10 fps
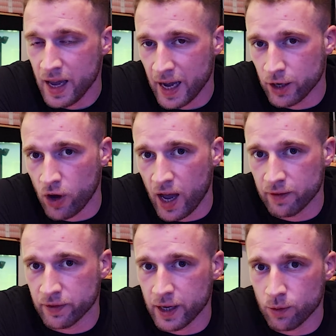and not
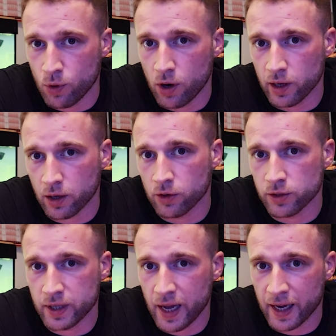having that wire
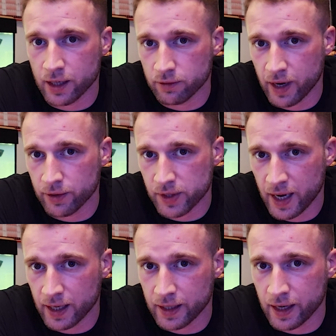constantly hanging around,
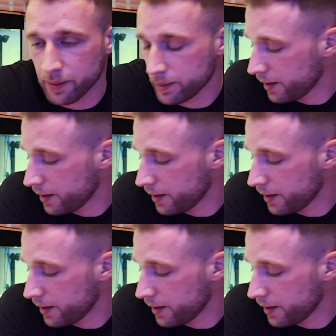tangling up,